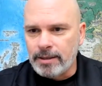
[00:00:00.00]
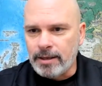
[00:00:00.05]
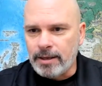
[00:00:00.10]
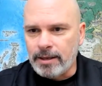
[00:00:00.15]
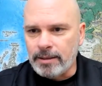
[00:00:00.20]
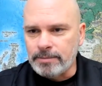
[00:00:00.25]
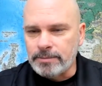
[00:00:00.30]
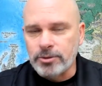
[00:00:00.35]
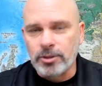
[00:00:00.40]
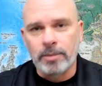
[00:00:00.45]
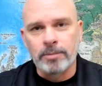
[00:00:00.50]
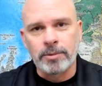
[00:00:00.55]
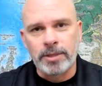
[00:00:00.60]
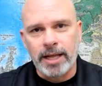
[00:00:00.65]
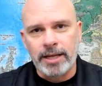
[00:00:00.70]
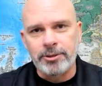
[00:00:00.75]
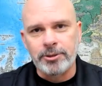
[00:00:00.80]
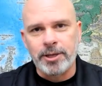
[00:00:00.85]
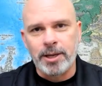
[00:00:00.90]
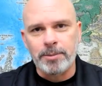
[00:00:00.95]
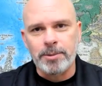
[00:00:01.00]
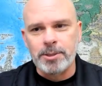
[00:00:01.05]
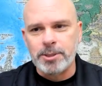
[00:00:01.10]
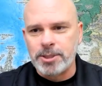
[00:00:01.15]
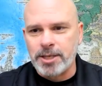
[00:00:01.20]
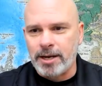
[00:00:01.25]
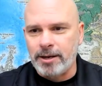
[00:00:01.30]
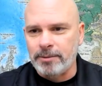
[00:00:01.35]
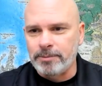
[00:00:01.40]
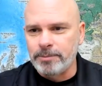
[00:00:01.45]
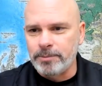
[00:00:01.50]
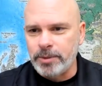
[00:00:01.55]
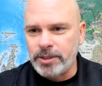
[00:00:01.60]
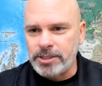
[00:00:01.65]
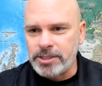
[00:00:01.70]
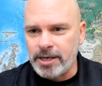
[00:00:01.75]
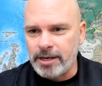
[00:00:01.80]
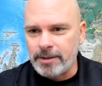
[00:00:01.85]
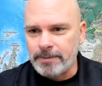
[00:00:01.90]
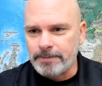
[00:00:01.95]
Um, so I'm glad you came to the channel.
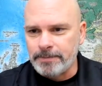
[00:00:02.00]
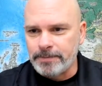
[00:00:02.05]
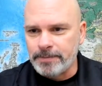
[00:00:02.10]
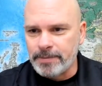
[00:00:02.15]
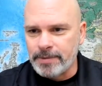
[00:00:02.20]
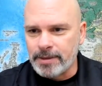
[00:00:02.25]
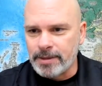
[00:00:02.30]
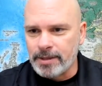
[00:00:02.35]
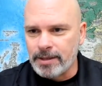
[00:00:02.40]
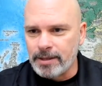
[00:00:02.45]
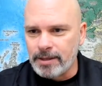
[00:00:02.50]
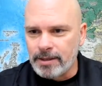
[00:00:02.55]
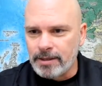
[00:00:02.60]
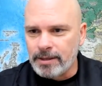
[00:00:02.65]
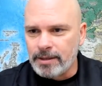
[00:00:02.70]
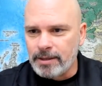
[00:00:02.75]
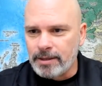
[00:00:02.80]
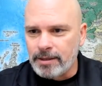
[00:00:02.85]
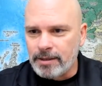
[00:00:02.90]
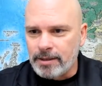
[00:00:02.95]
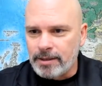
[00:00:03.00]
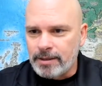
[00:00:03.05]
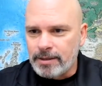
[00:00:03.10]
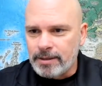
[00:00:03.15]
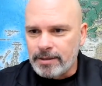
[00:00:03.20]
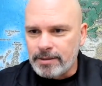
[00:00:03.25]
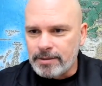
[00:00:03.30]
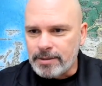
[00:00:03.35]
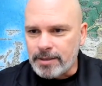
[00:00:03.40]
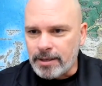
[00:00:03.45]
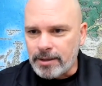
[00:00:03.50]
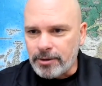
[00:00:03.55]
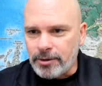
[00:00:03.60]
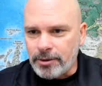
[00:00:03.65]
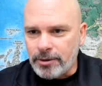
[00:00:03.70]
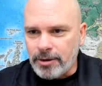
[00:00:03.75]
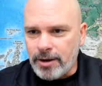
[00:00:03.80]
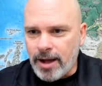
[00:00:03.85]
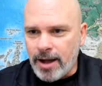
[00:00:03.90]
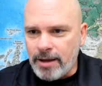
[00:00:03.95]
Appreciate it.
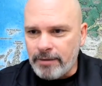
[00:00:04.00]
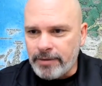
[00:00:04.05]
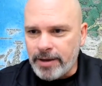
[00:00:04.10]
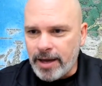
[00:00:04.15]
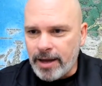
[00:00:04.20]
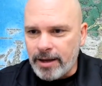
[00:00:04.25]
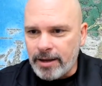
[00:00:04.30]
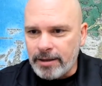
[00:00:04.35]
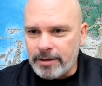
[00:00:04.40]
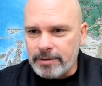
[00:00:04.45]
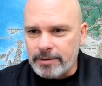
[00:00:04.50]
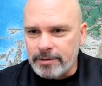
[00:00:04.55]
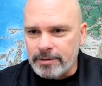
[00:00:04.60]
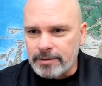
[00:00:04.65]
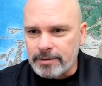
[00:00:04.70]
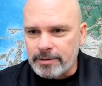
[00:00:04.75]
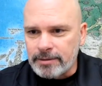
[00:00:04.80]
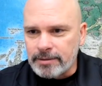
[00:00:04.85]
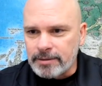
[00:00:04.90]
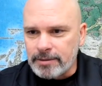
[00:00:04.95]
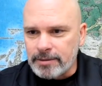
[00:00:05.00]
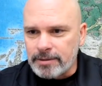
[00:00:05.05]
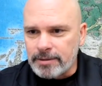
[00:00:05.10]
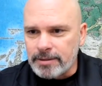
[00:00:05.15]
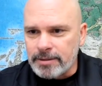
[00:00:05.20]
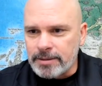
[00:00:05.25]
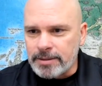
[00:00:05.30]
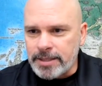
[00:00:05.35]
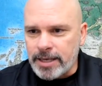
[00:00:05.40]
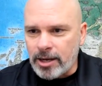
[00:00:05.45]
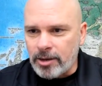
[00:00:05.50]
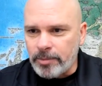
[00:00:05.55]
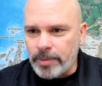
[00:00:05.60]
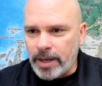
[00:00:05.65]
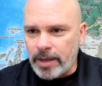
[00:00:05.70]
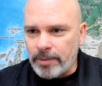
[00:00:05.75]
Taylor, I've had down